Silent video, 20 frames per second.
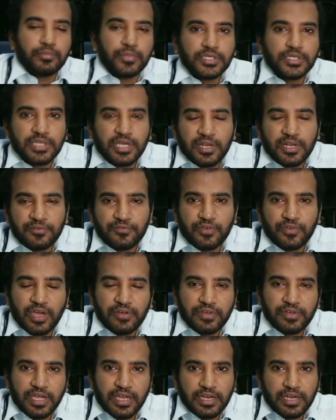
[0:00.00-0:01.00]
Basically, if you
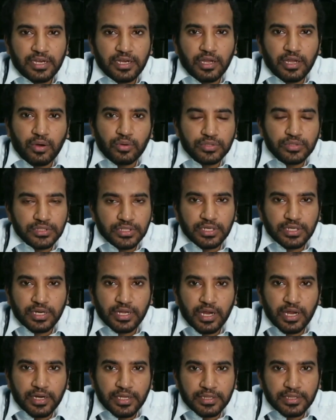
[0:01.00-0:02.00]
have any doubts in
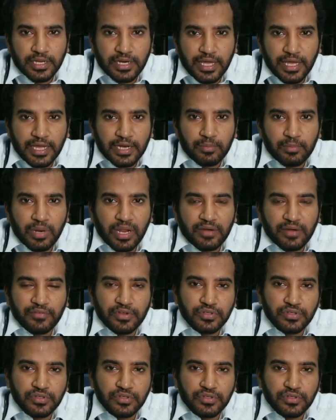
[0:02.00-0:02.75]
regarding the diet plan,